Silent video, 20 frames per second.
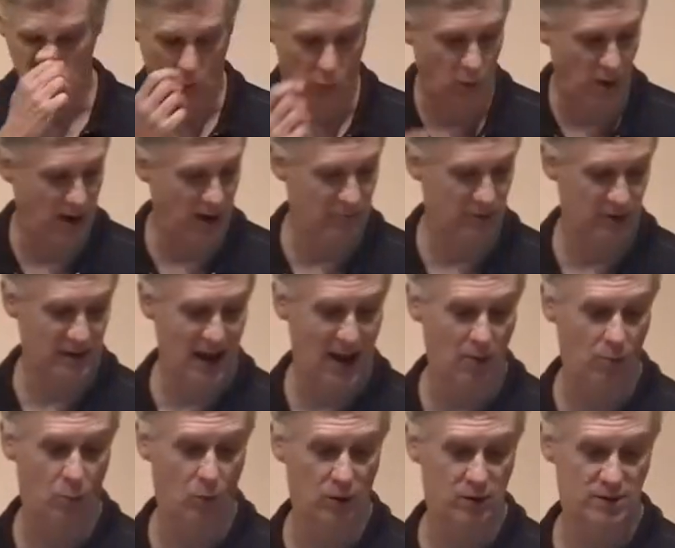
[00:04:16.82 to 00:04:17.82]
Whatever
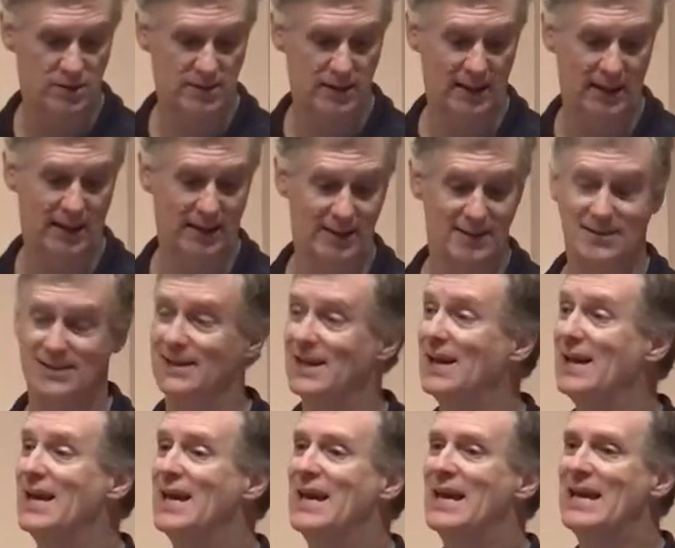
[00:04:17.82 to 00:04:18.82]
that worst thing is,
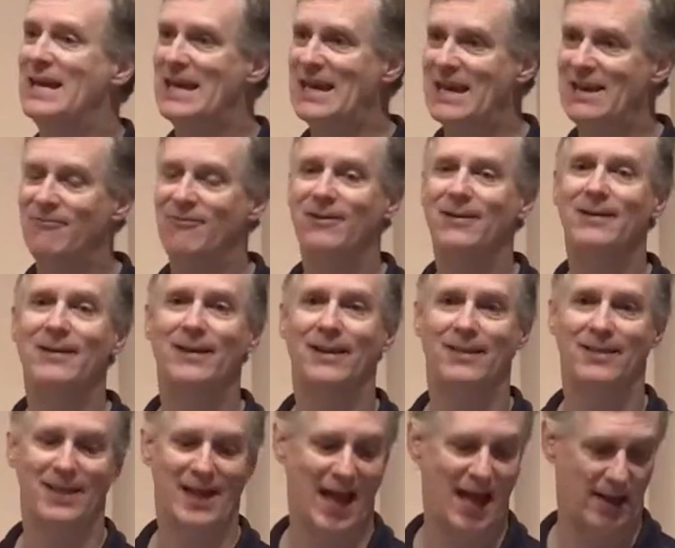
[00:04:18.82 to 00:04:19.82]
even
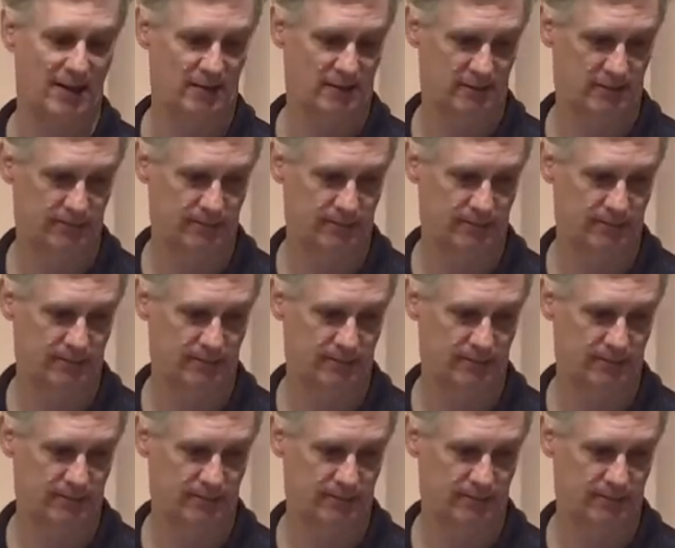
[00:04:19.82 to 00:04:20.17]
that.